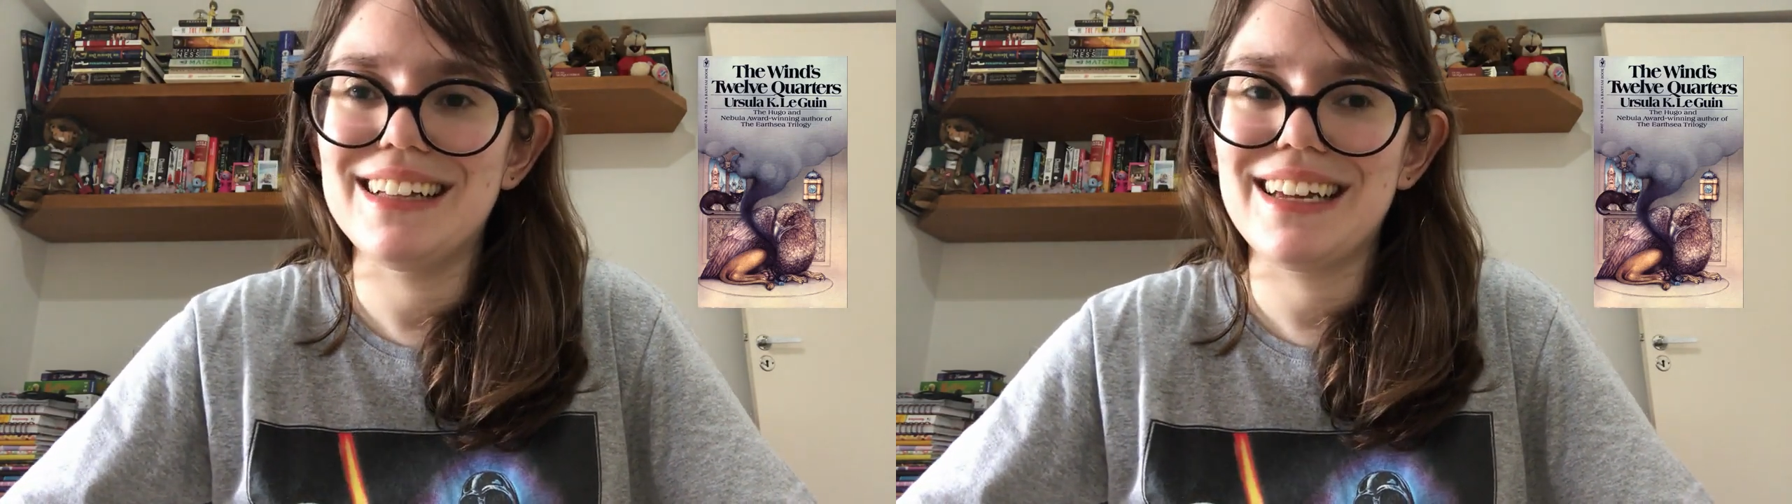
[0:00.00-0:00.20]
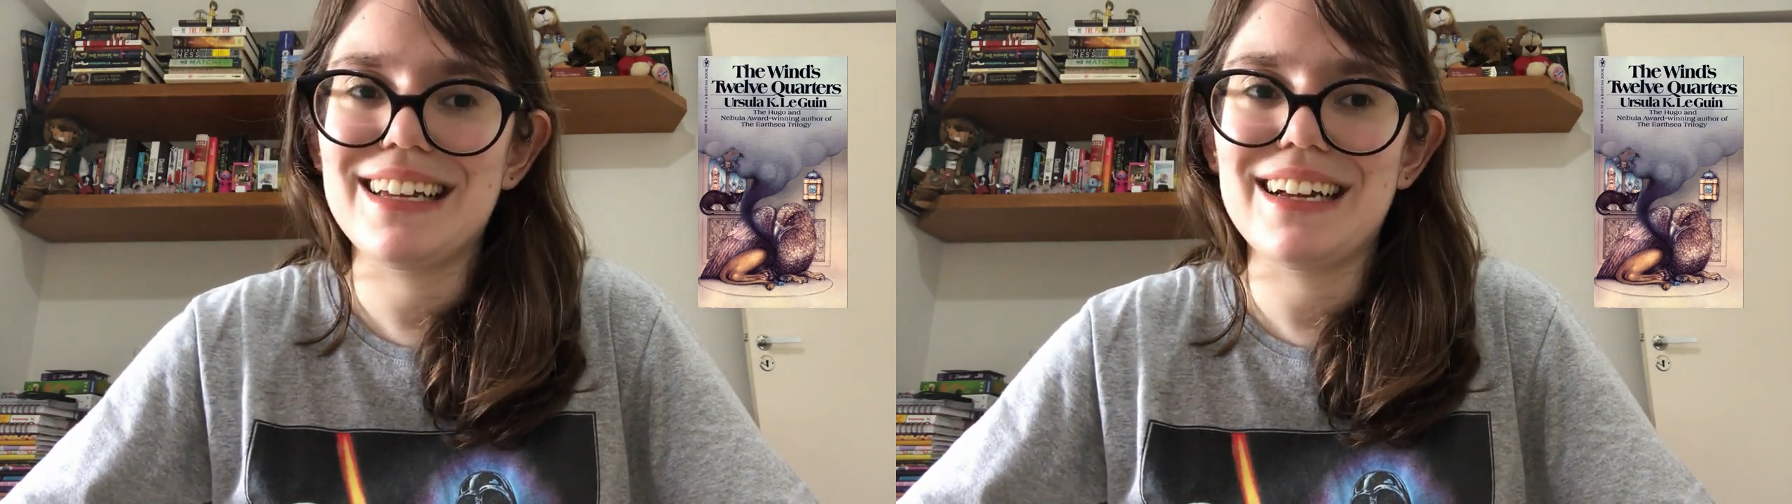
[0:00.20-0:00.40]

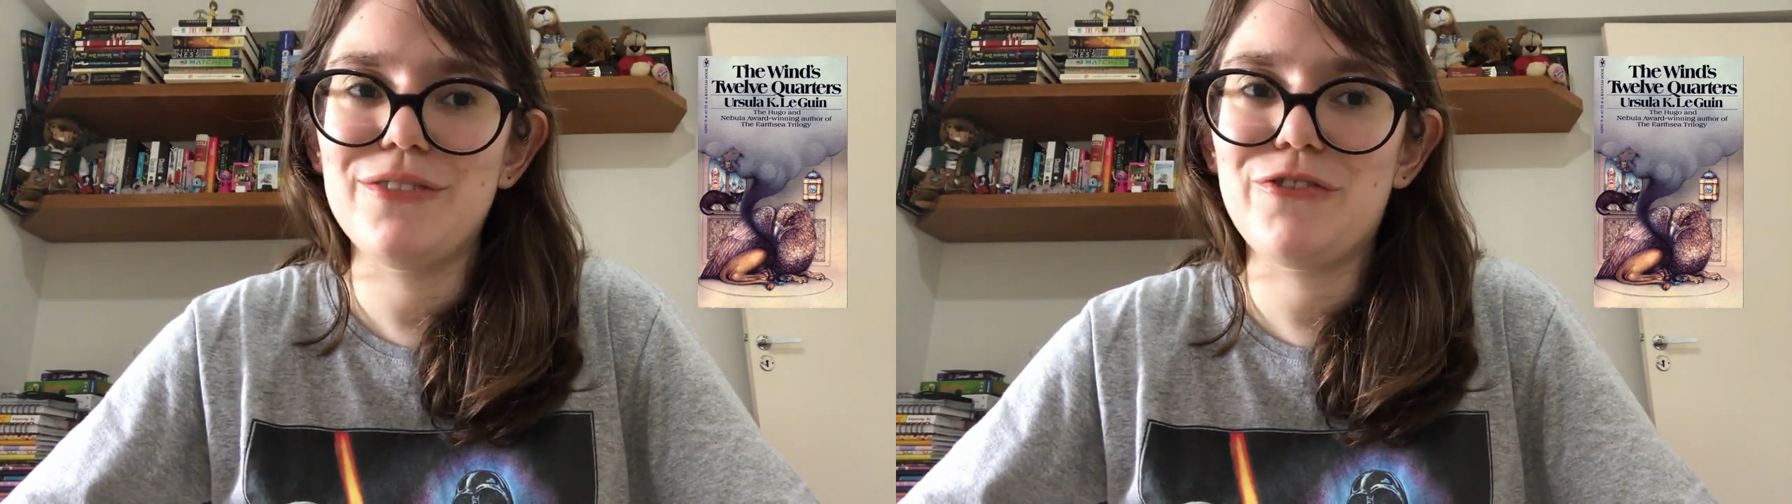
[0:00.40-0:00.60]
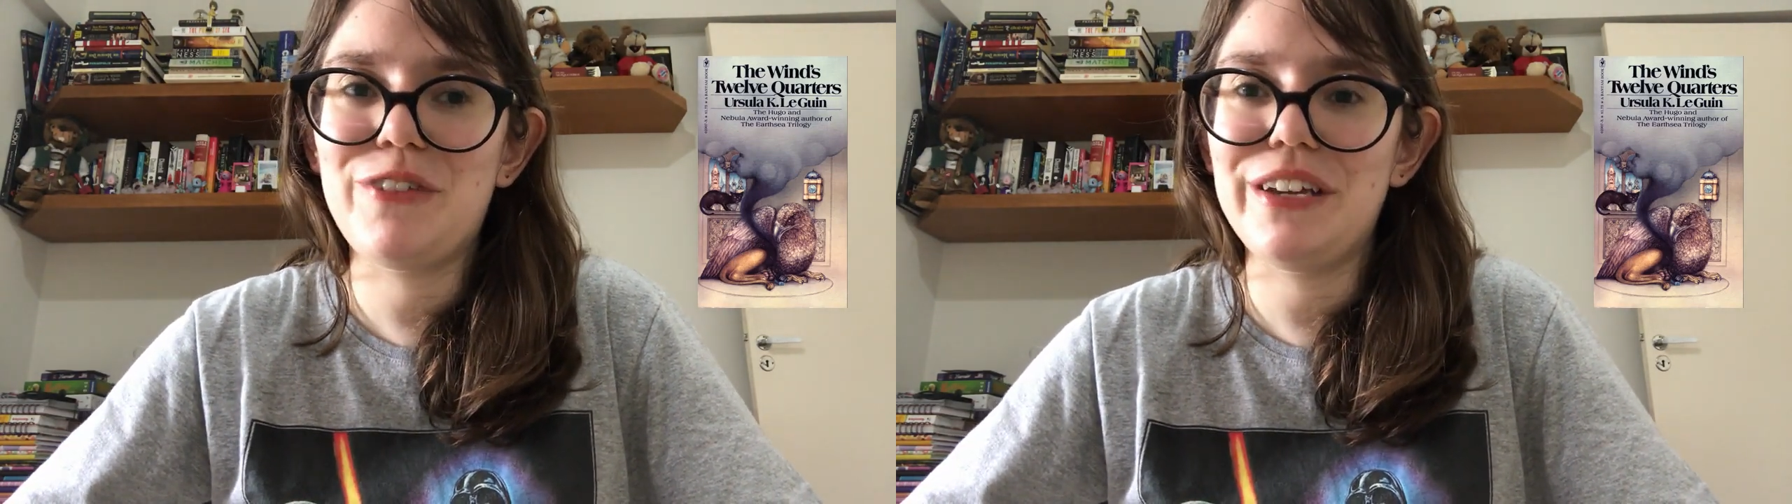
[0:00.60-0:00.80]
Like, I
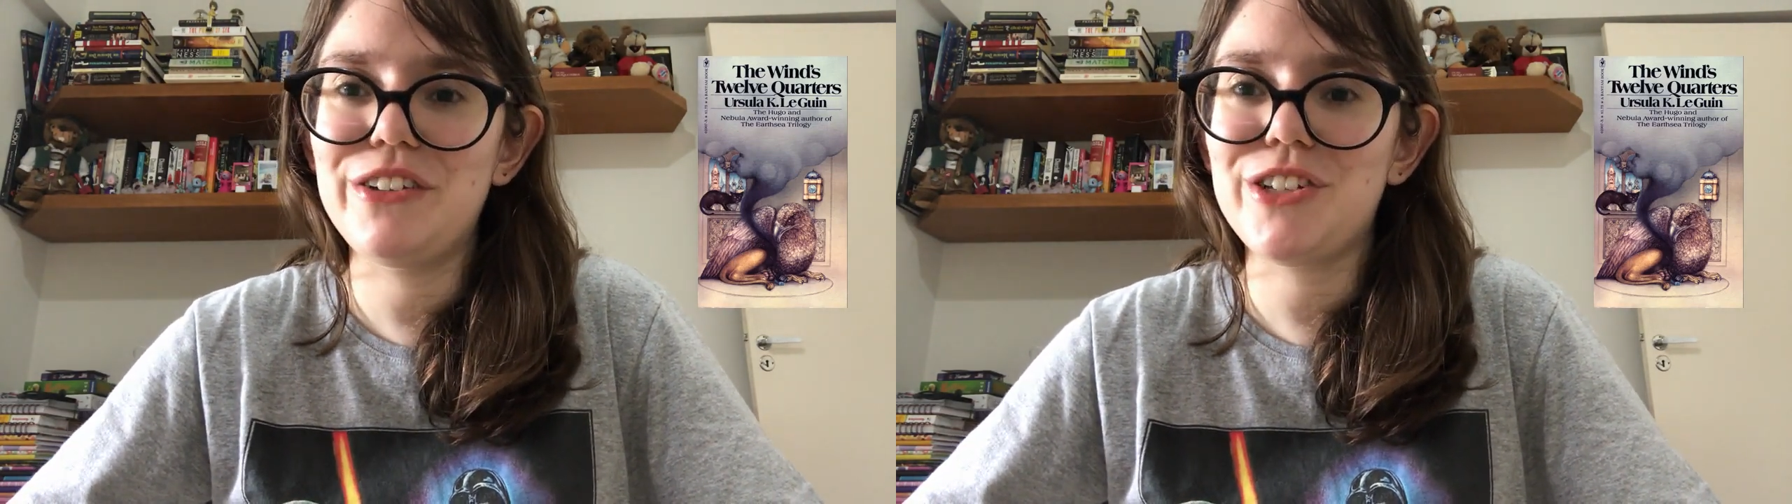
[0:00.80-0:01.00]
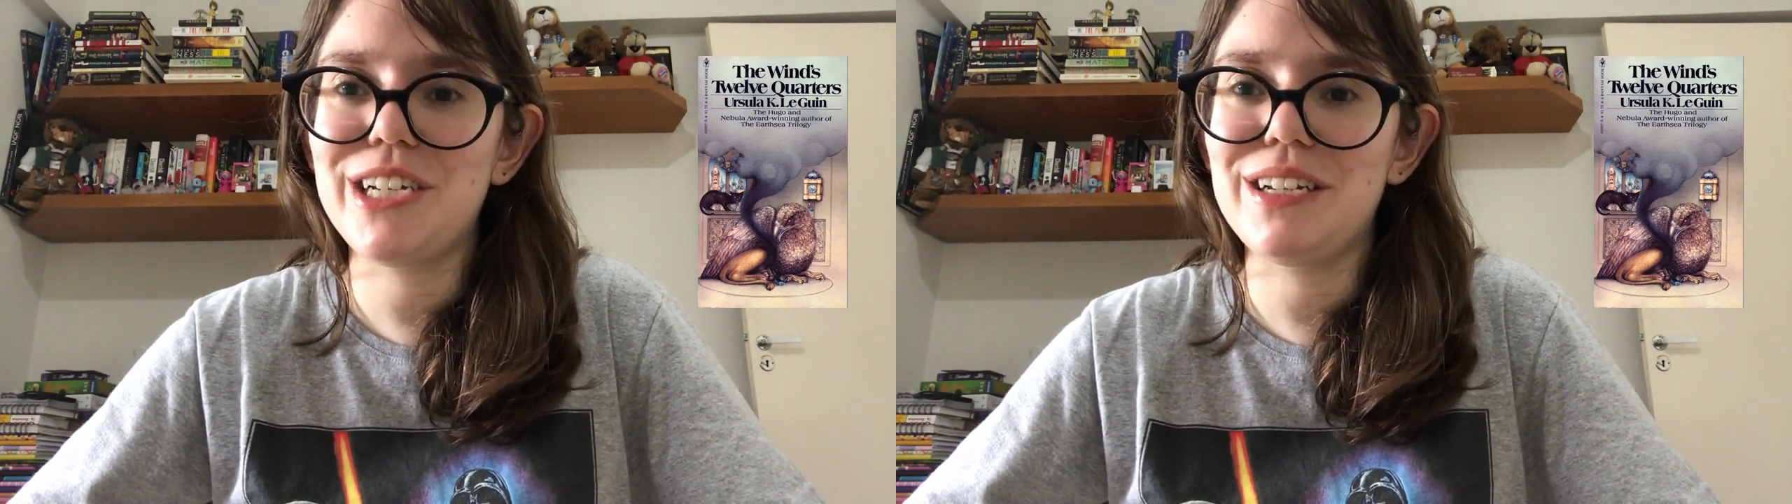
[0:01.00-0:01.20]

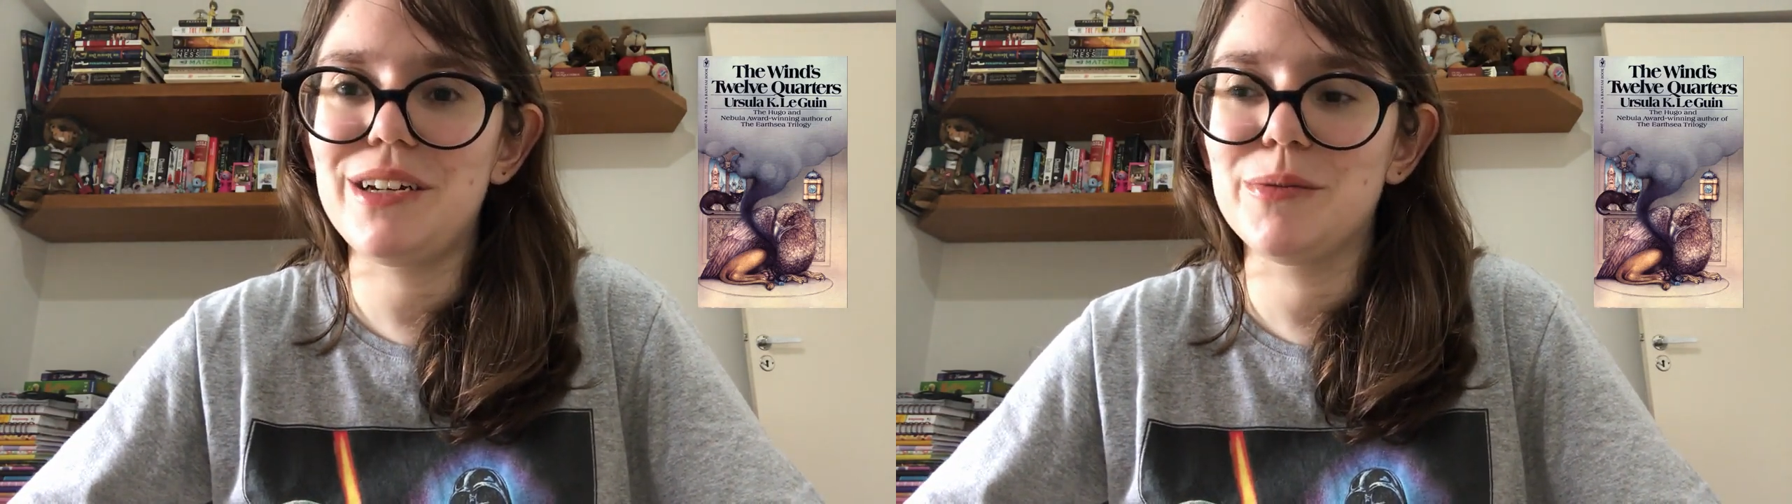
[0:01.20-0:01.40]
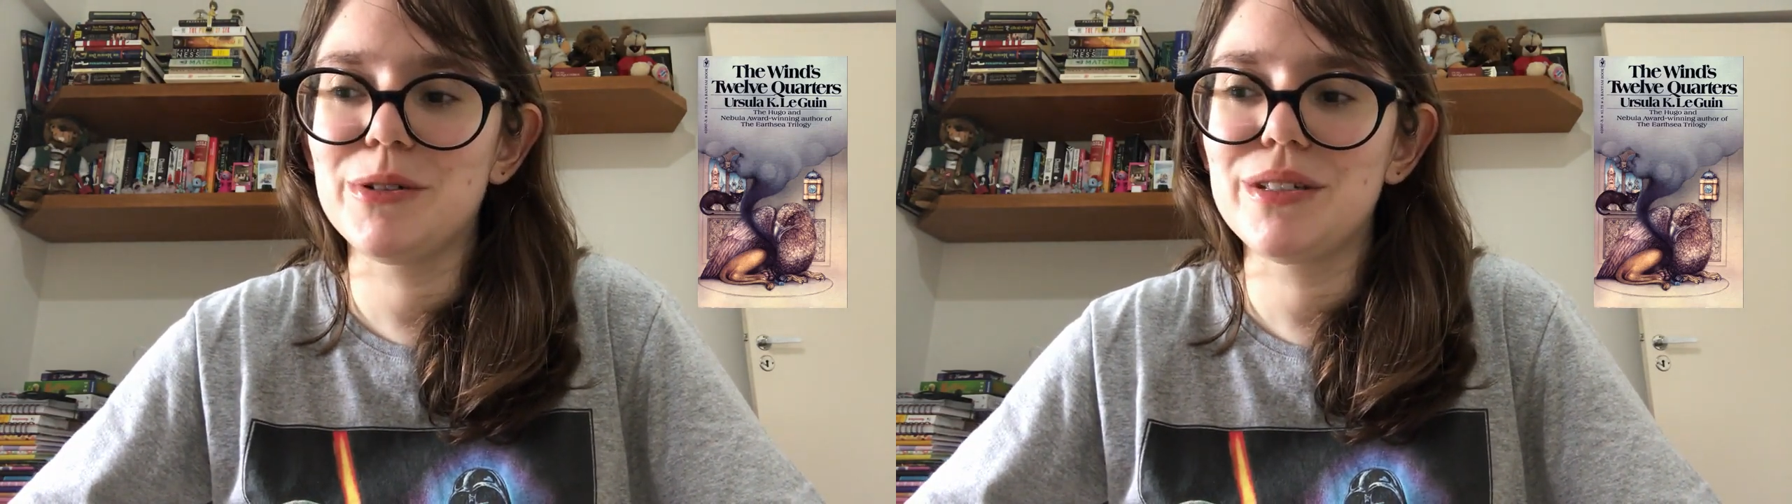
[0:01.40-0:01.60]
finished it
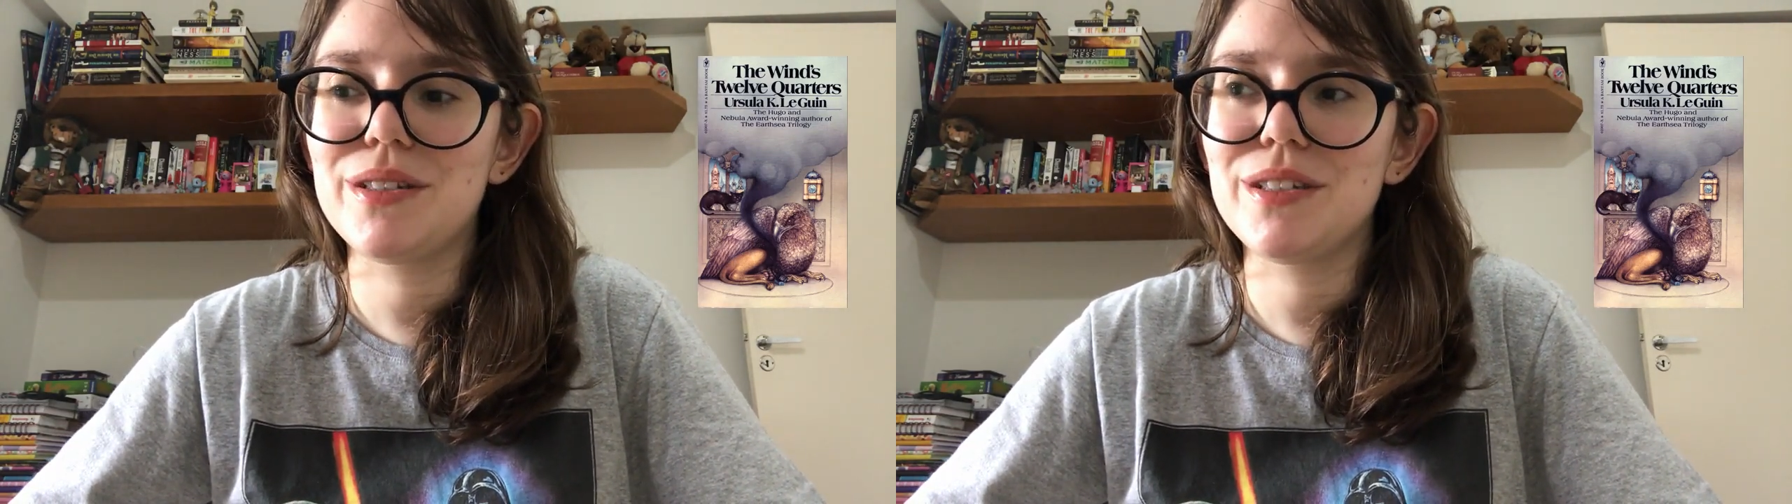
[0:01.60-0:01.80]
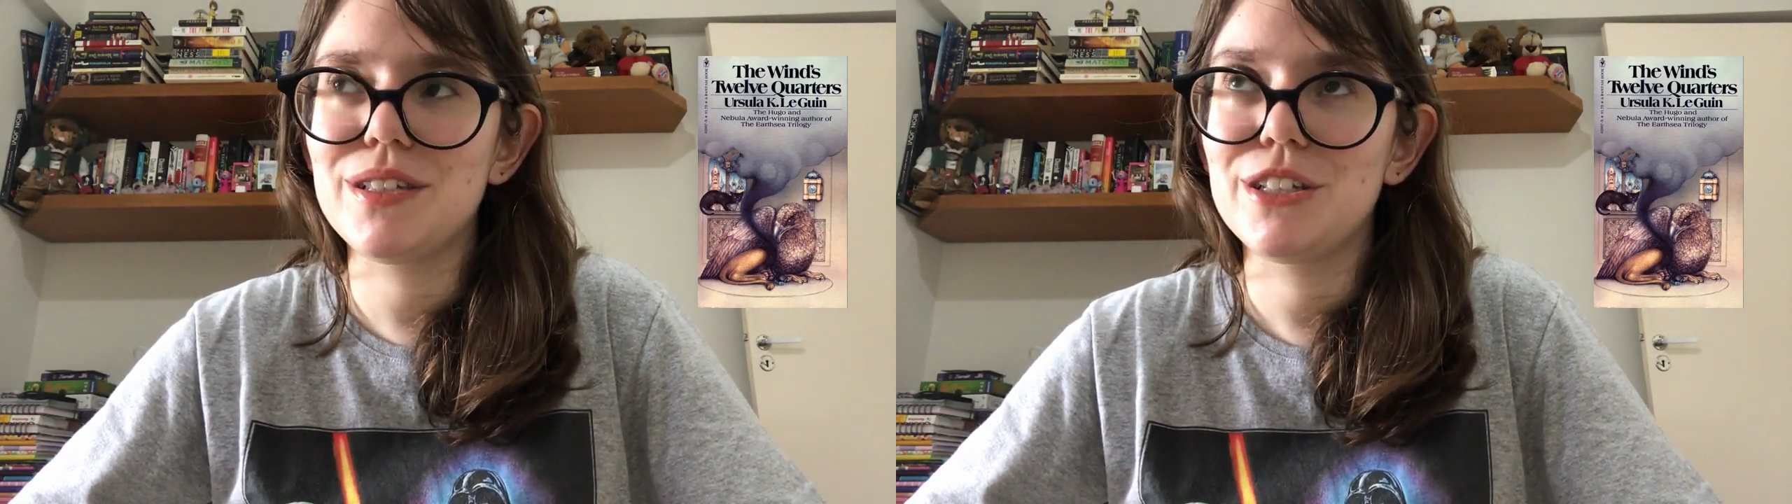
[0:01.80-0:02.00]
and
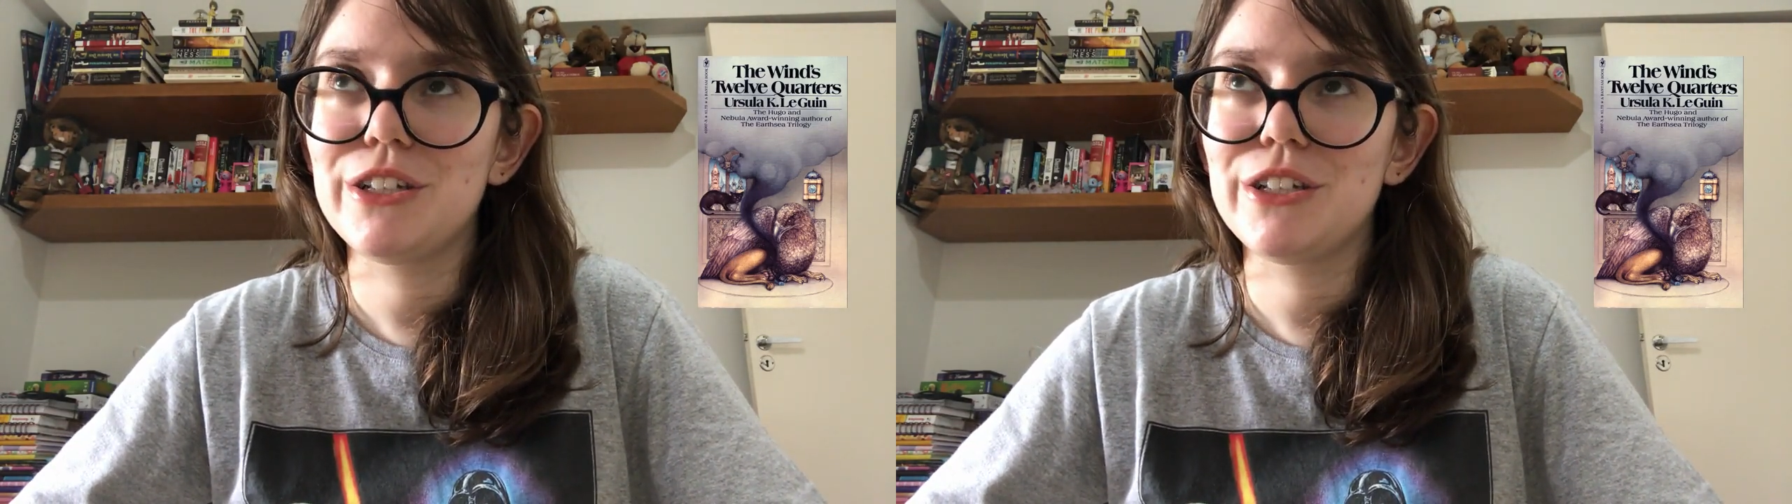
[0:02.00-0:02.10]
was